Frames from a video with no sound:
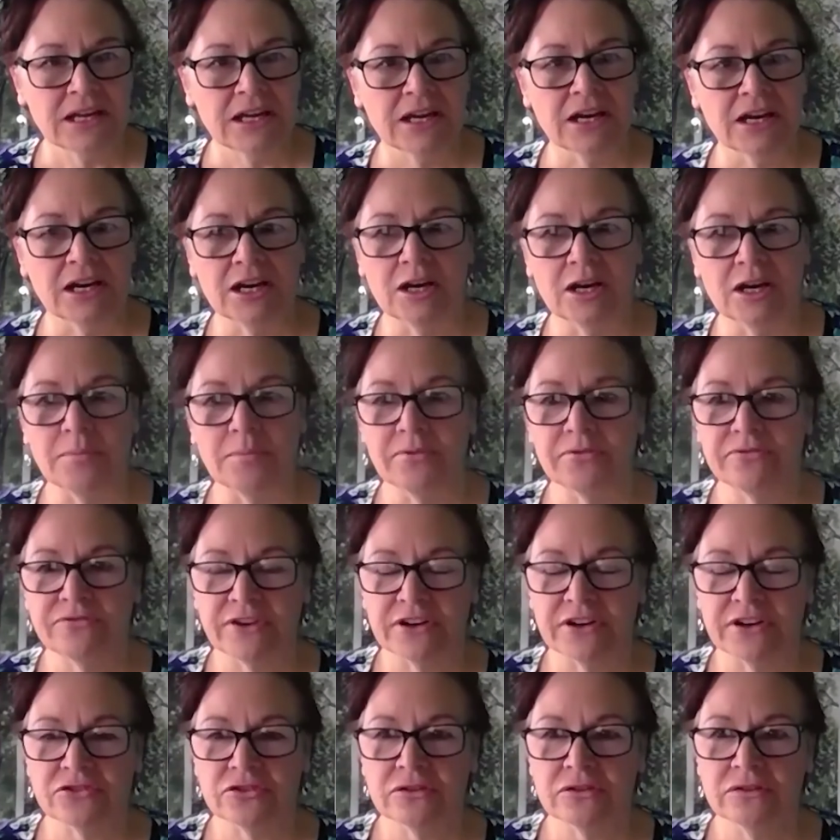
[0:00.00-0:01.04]
uh,
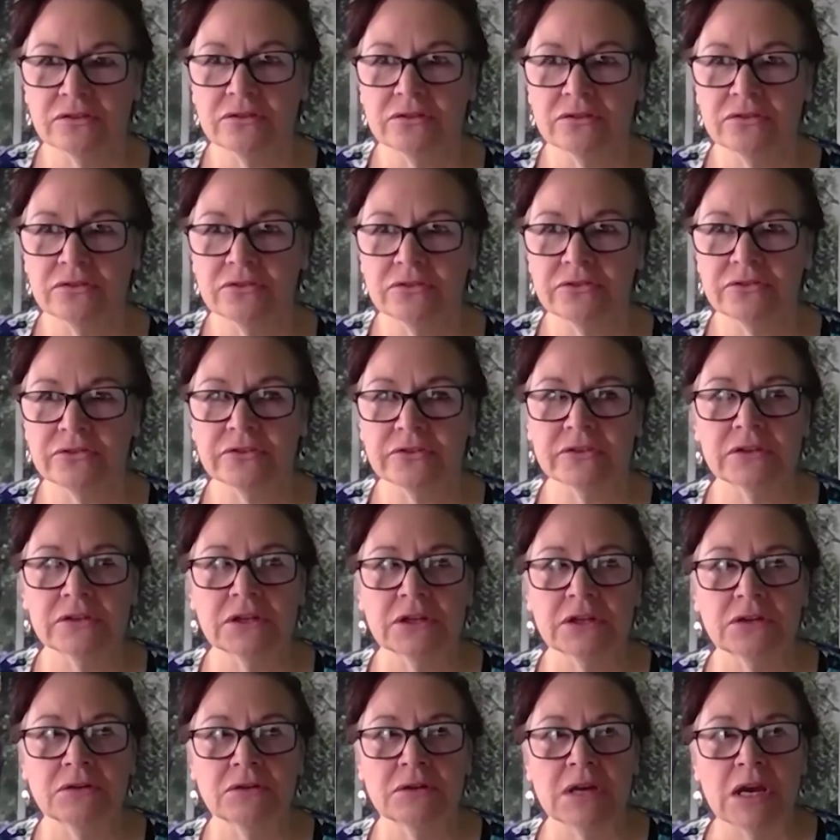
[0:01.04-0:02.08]
professionals,
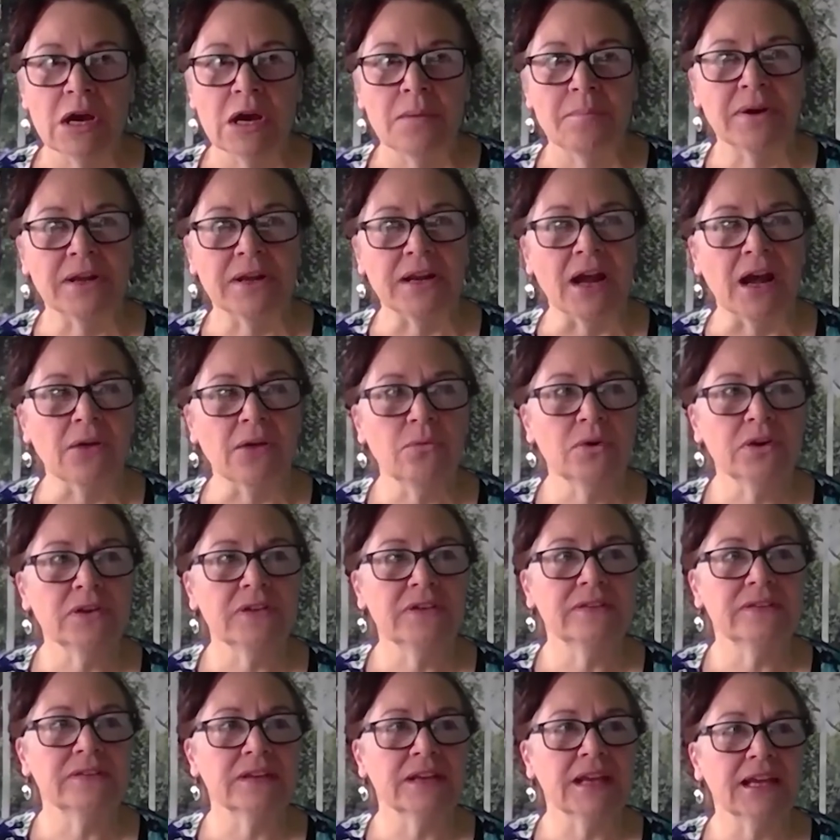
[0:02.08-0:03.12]
but I would
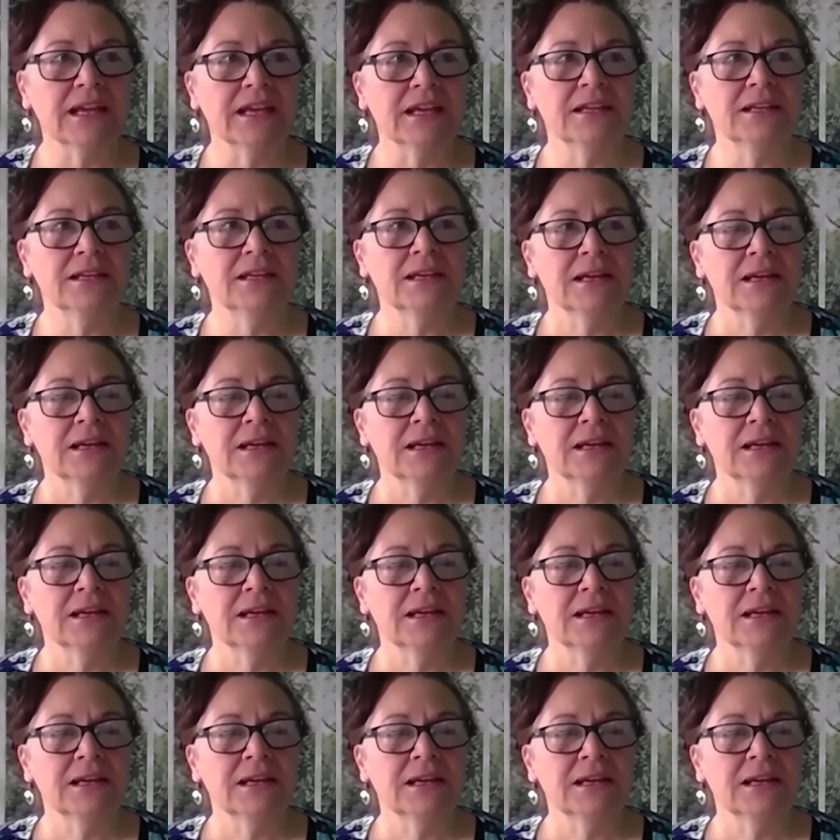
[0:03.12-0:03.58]
say,